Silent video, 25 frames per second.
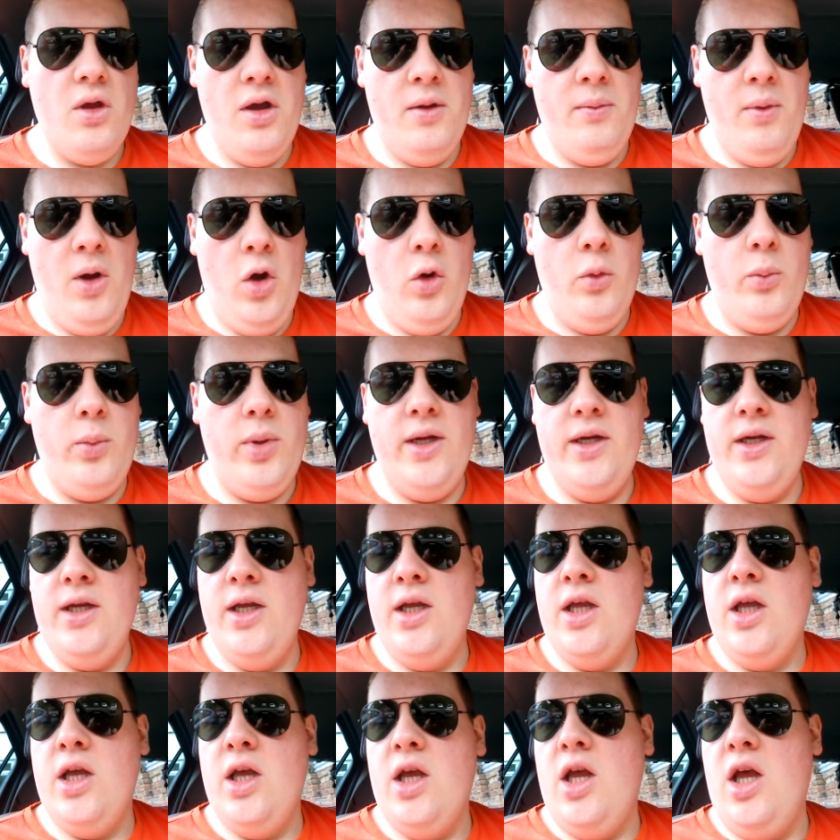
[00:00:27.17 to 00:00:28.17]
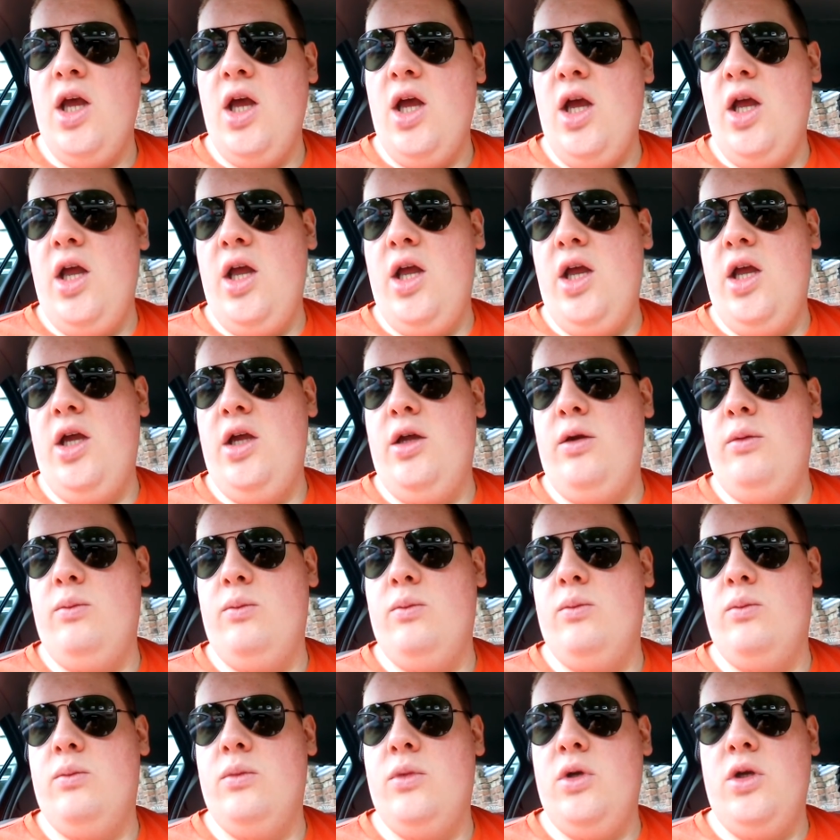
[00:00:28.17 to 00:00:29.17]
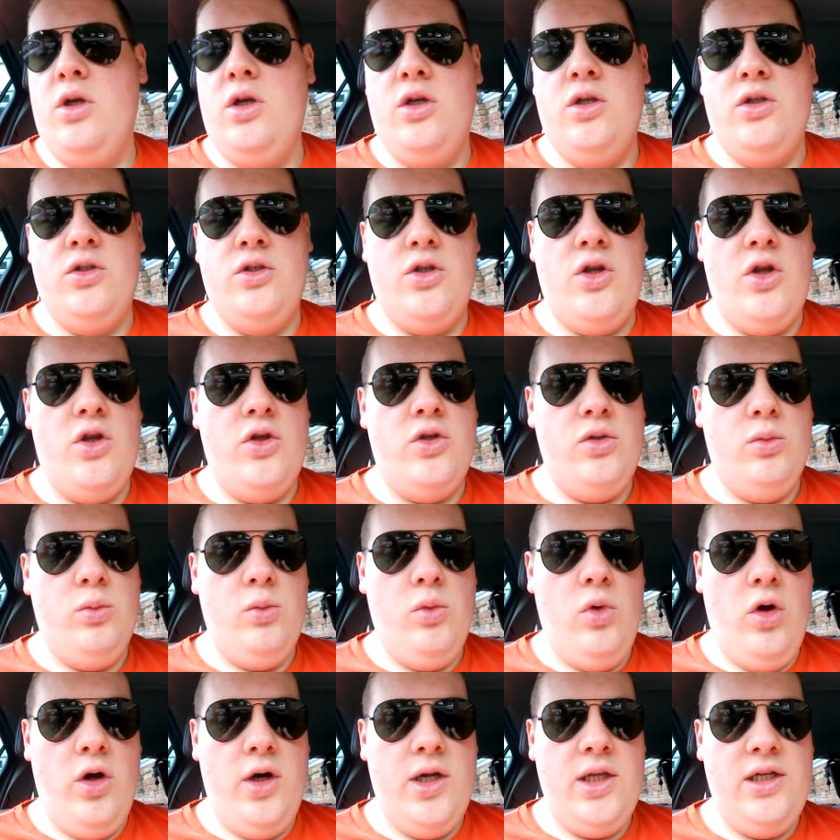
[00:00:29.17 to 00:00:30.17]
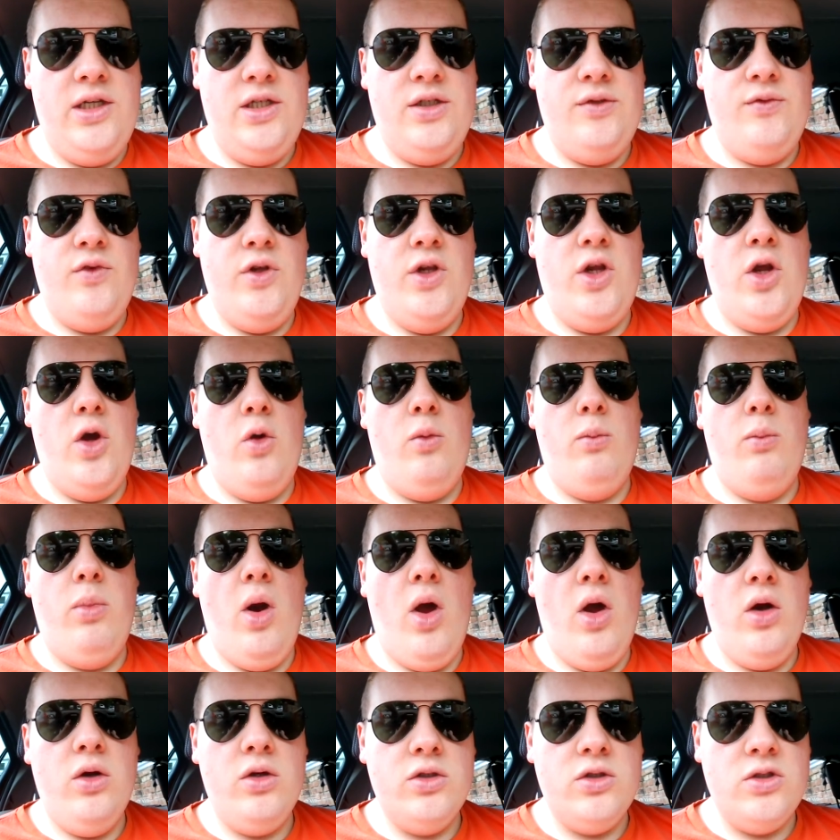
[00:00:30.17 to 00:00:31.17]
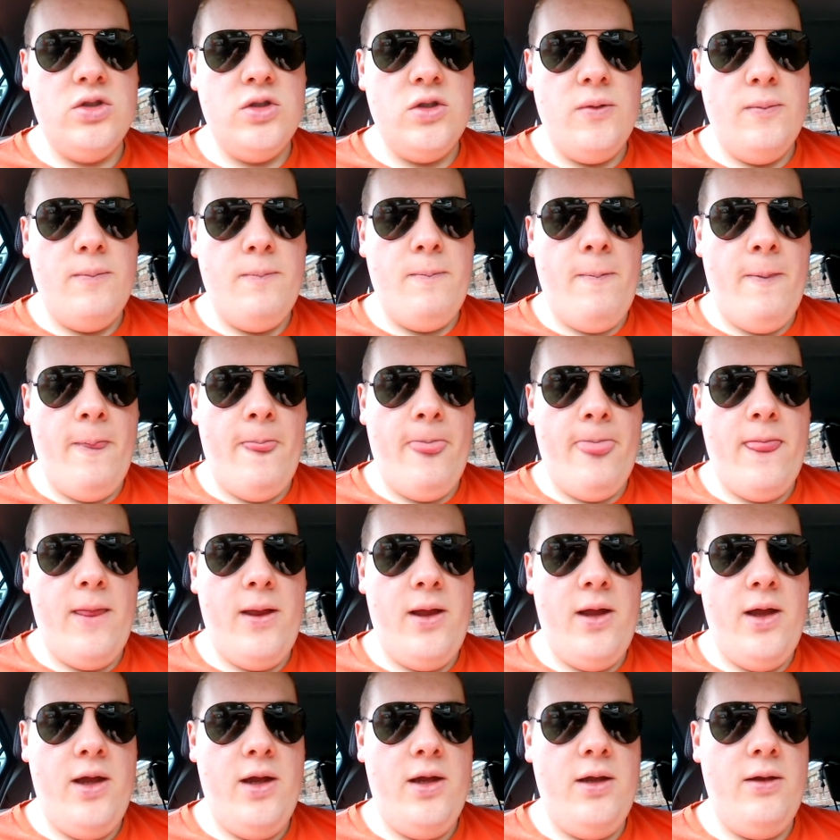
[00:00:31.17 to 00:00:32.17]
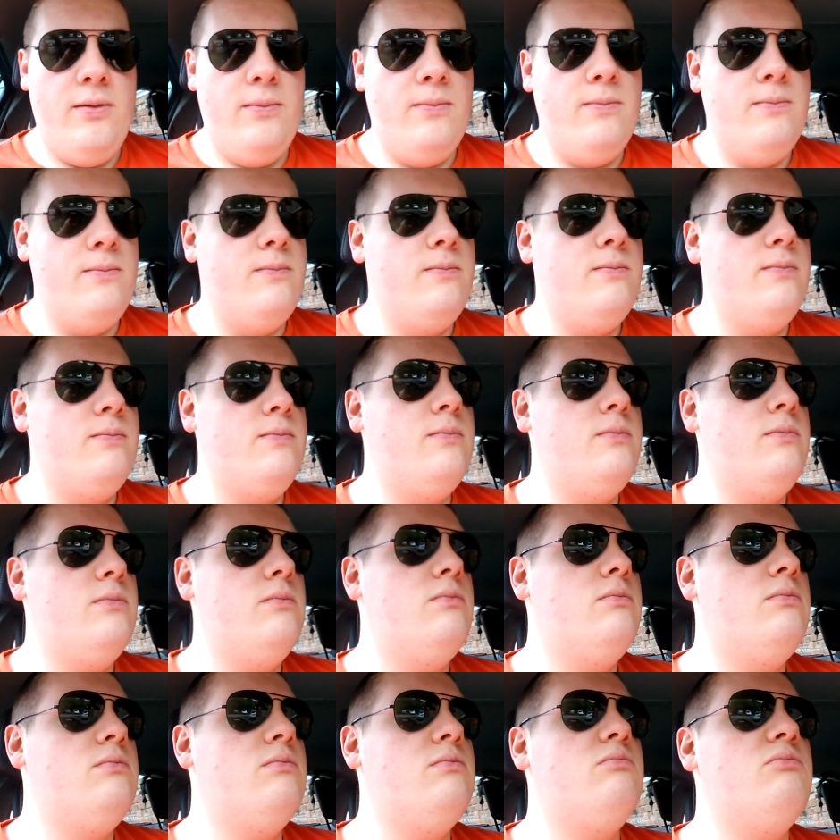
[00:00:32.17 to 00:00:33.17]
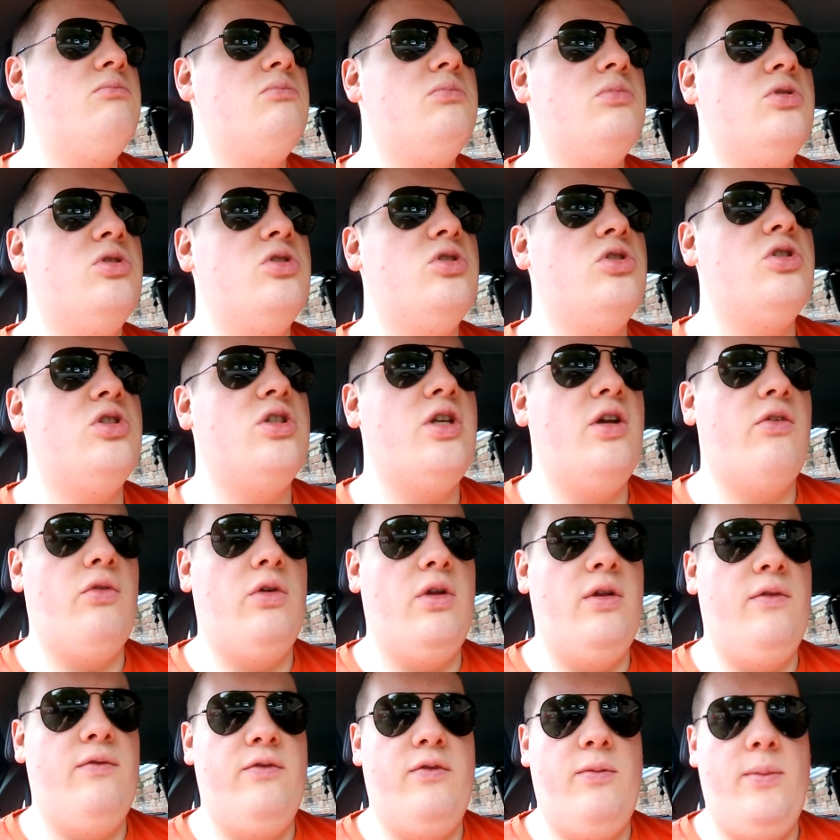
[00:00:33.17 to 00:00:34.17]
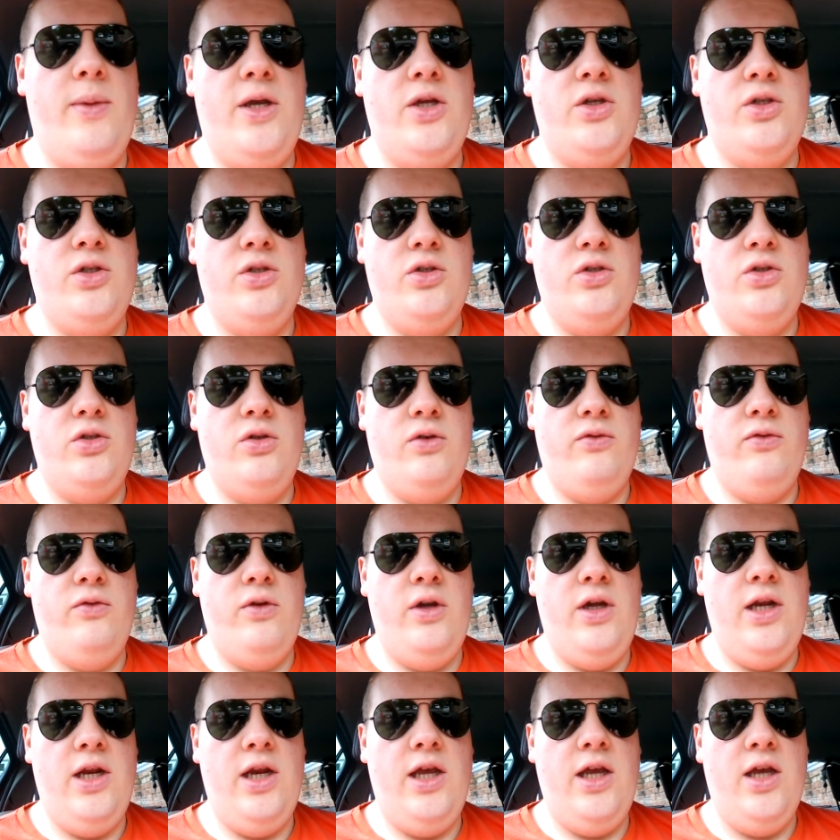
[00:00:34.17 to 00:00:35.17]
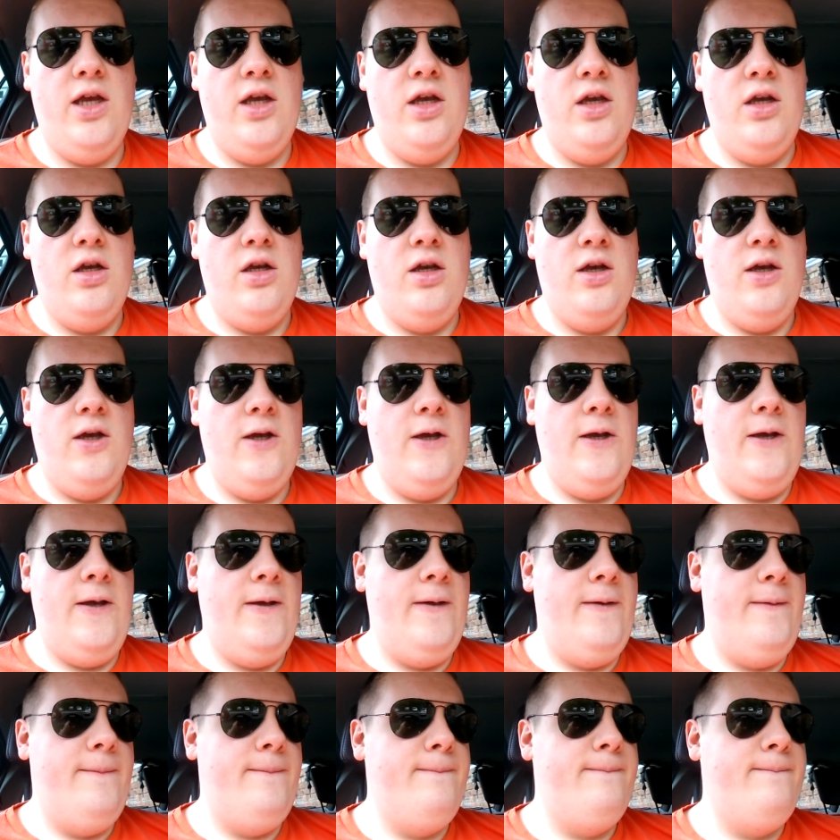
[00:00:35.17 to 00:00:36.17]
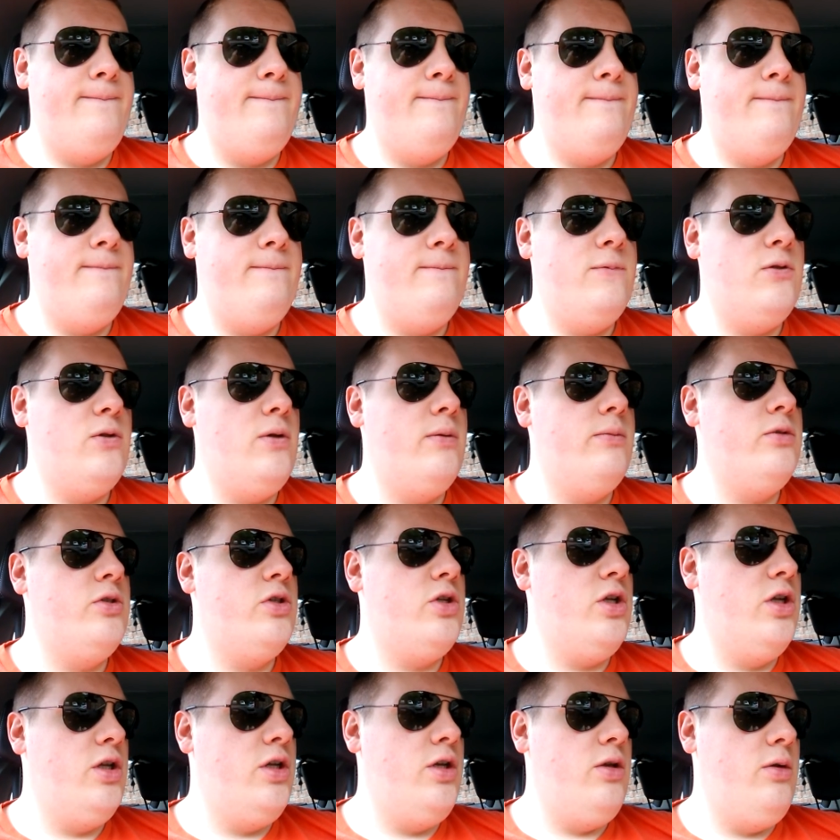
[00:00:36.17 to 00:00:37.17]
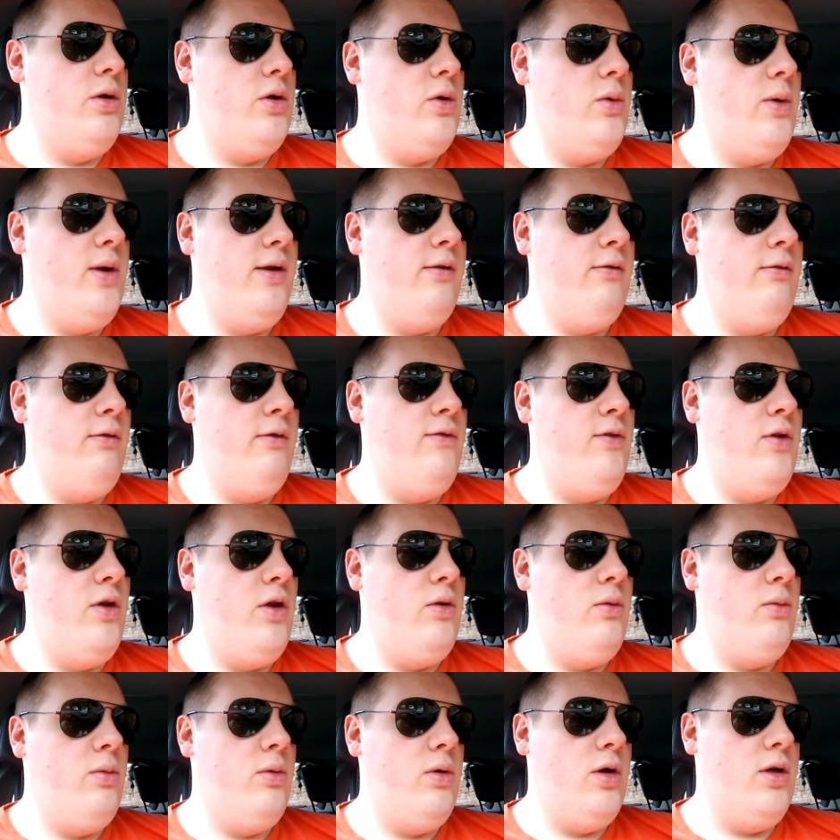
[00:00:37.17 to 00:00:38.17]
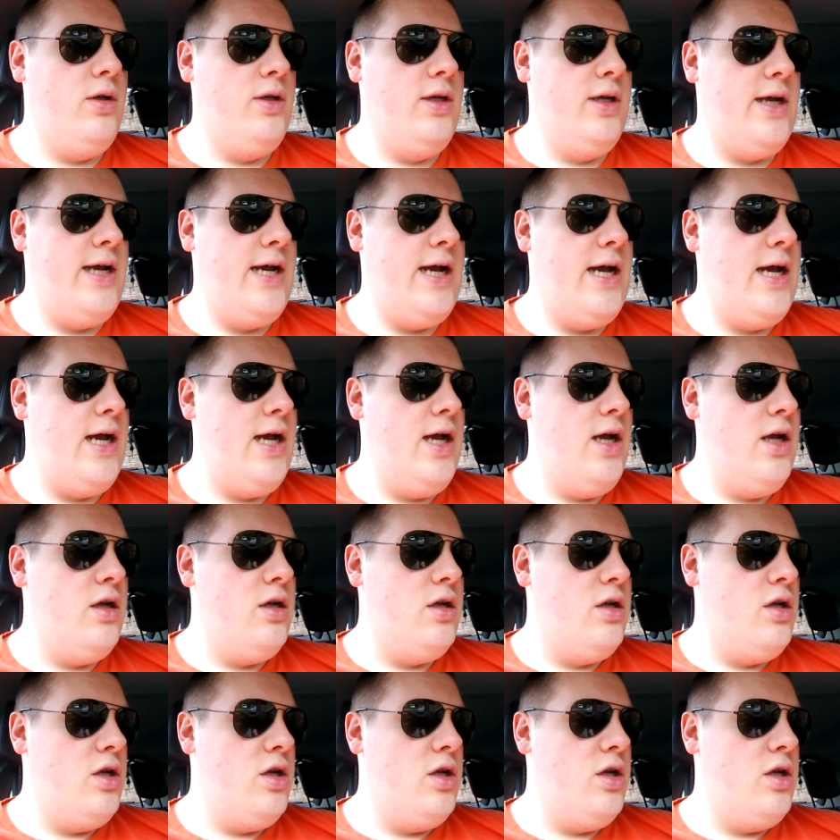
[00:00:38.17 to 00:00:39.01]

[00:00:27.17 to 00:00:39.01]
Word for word: I'm hoping. Um, to do some more of these video blogs. Um, just general information stuff, really. Um, so I'm just going to do a quick review on the car.